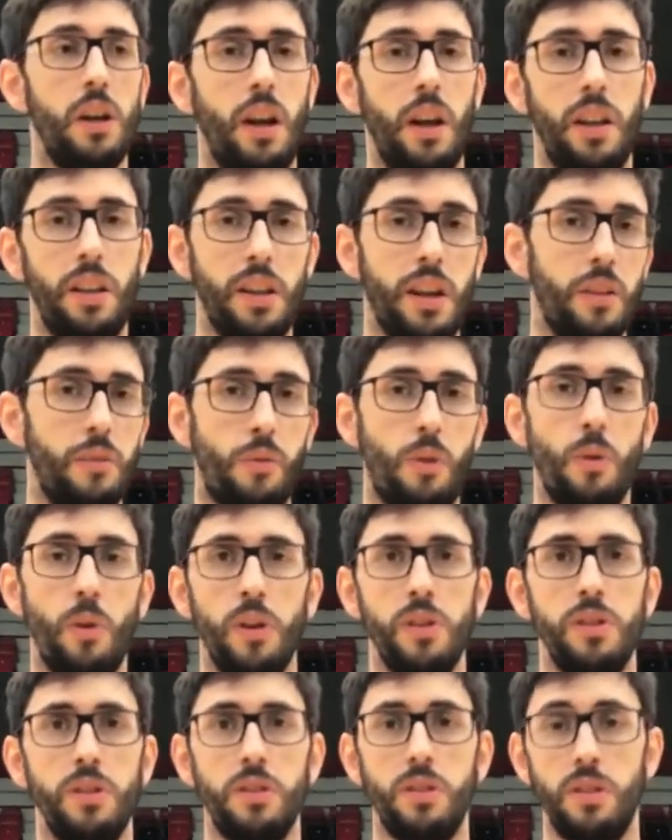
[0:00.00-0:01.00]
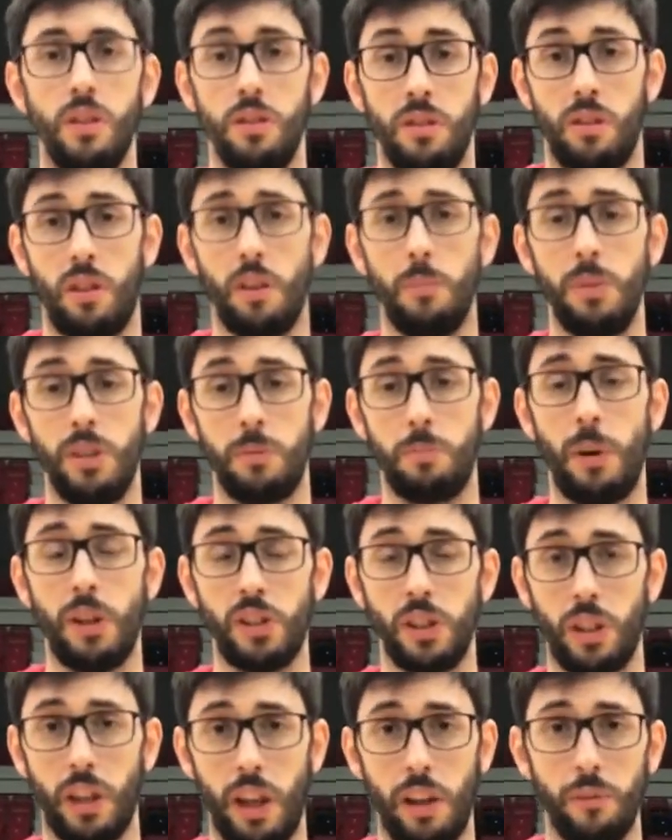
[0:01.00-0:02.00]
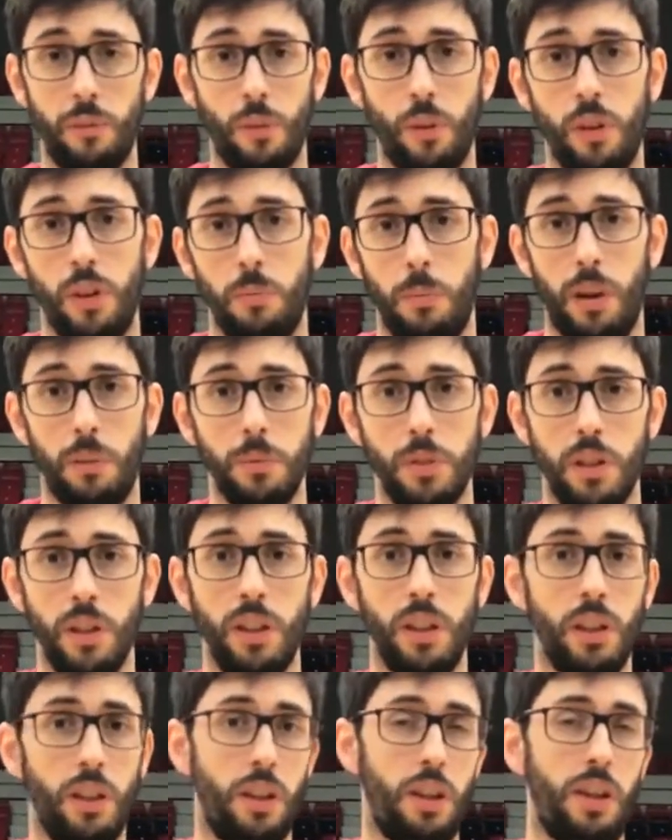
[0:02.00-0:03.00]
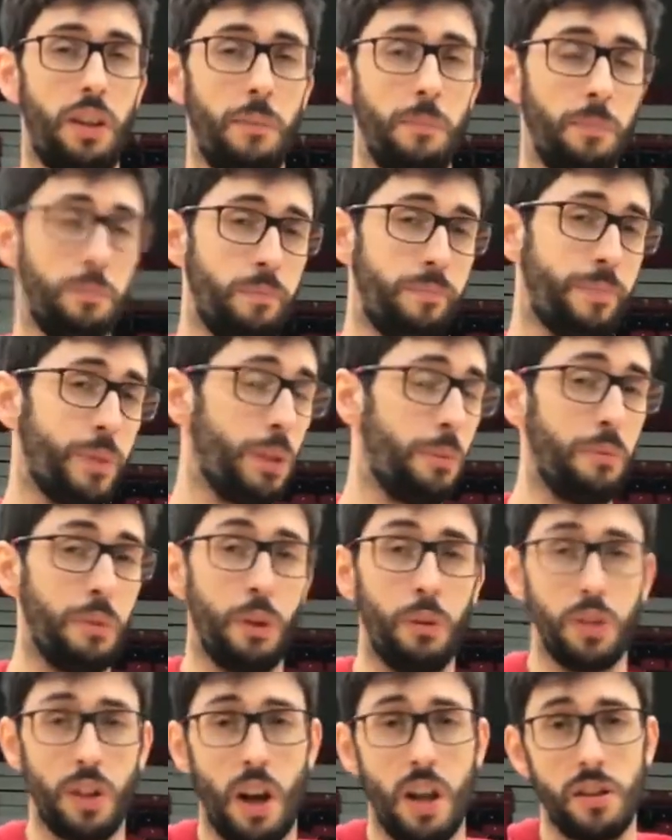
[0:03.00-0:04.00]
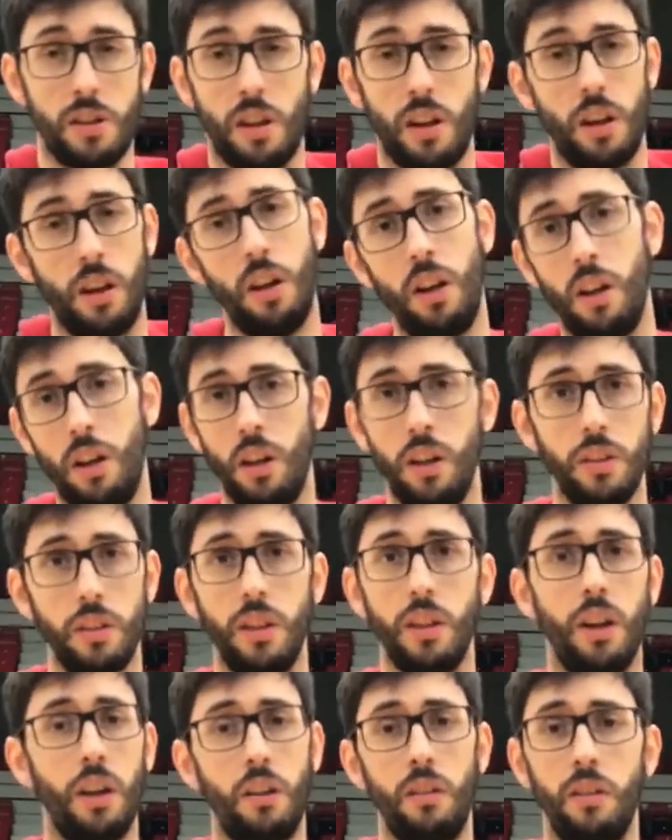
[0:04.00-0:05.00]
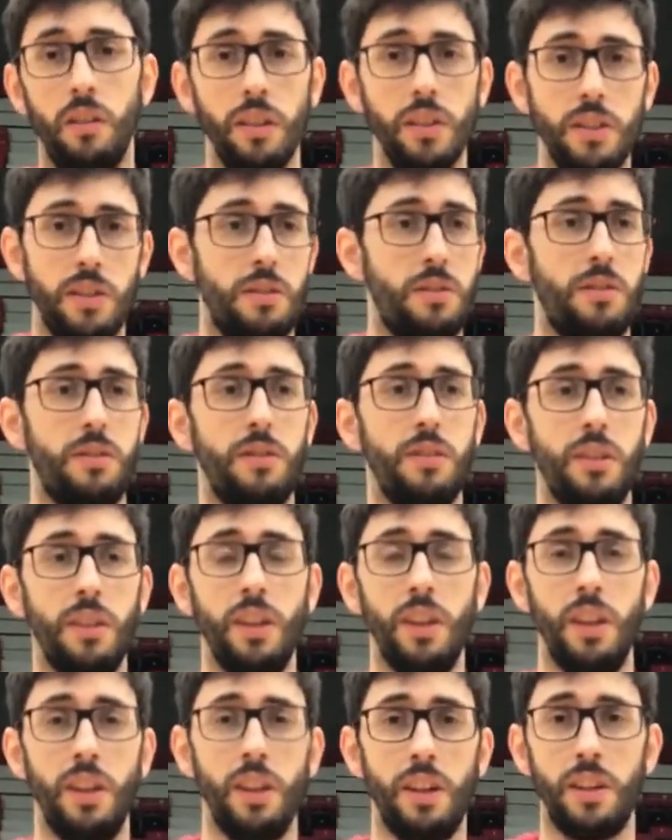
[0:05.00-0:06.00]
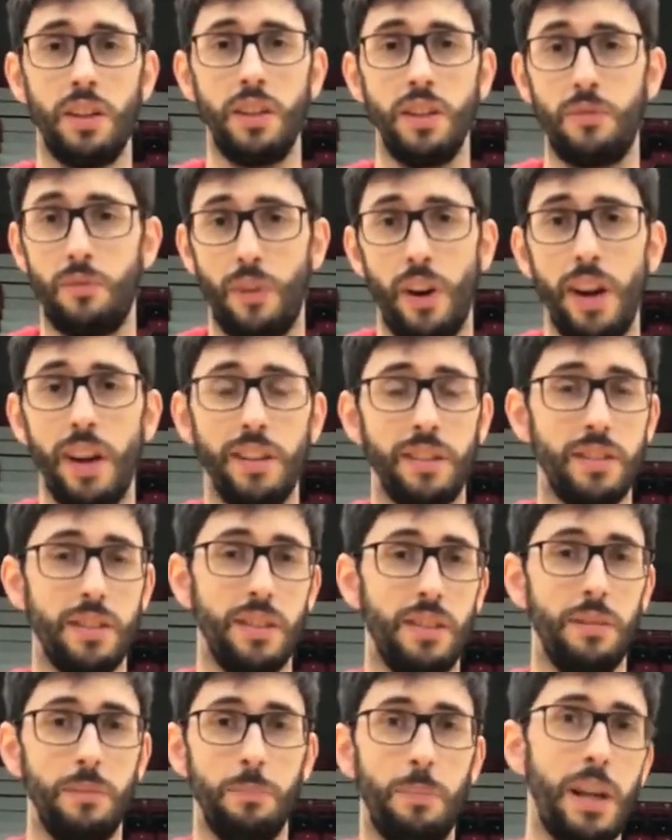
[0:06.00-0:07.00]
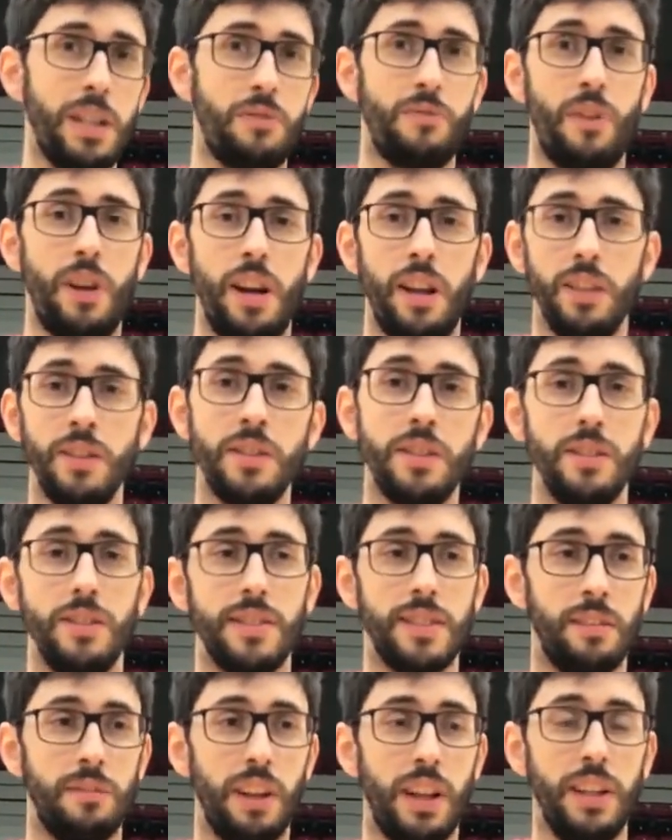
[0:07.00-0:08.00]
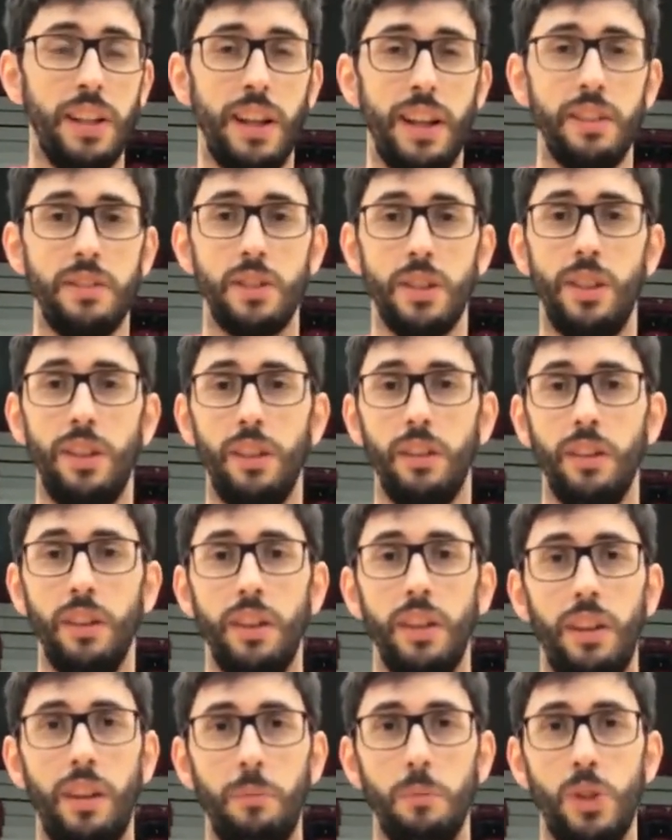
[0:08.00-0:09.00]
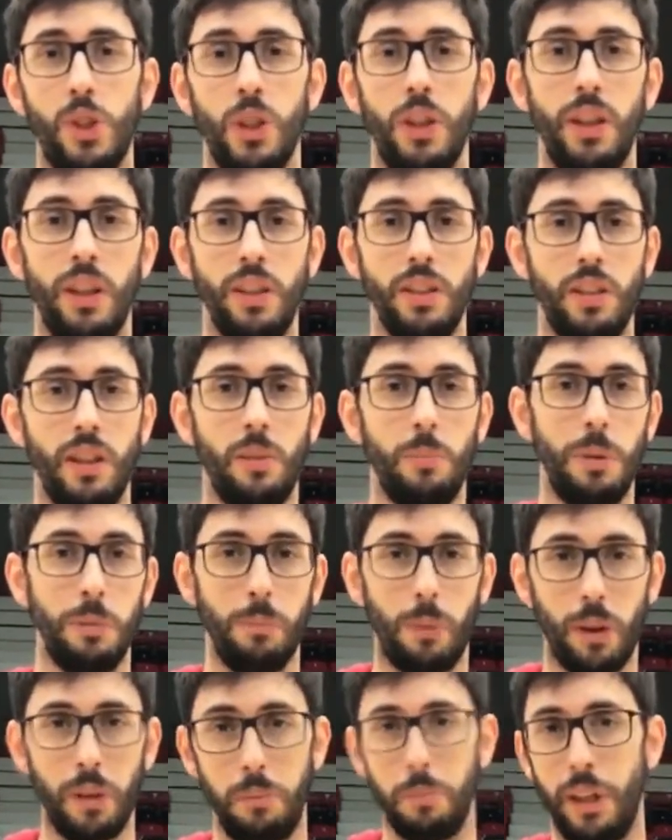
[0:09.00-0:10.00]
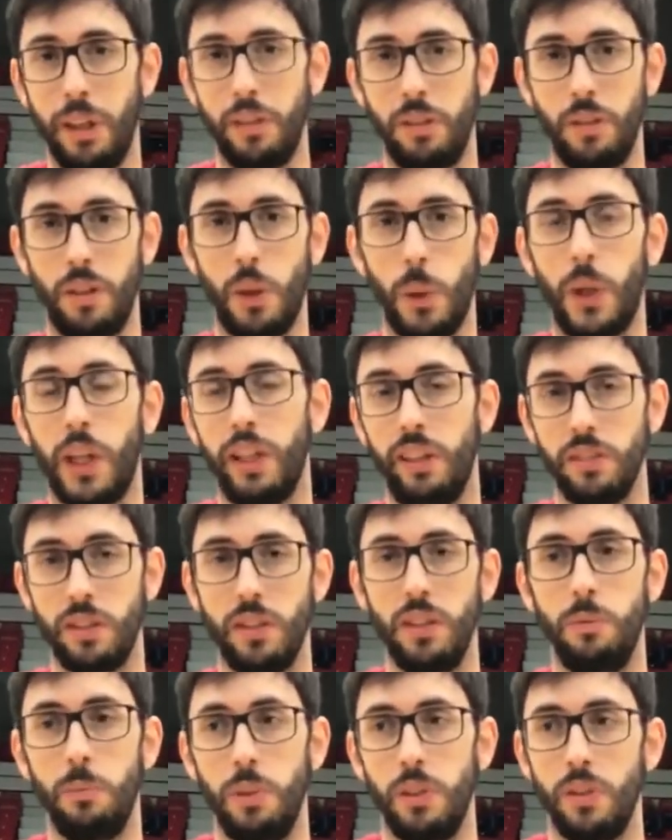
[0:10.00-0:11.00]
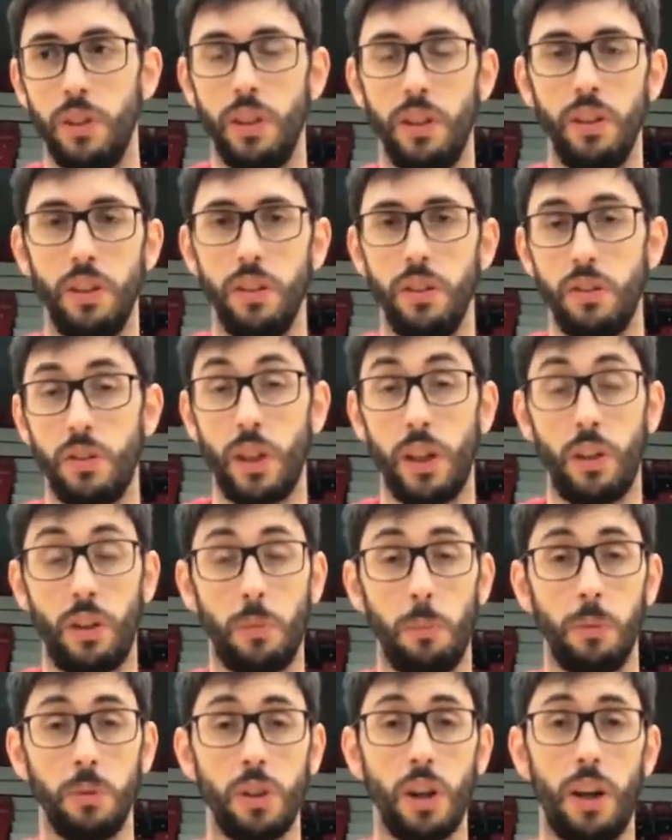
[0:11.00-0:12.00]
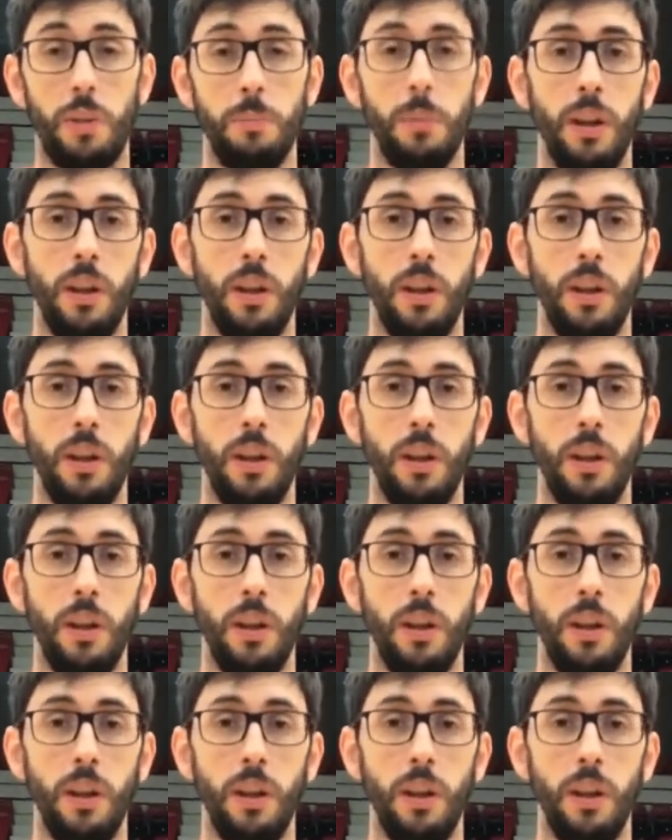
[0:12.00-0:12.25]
And yeah, of course, it's going to be a special game for him. Obviously, some of those guys are, you know, his friends and best friends and stuff like that. So I'm sure he's going to be motivated to go against them and try to come on top.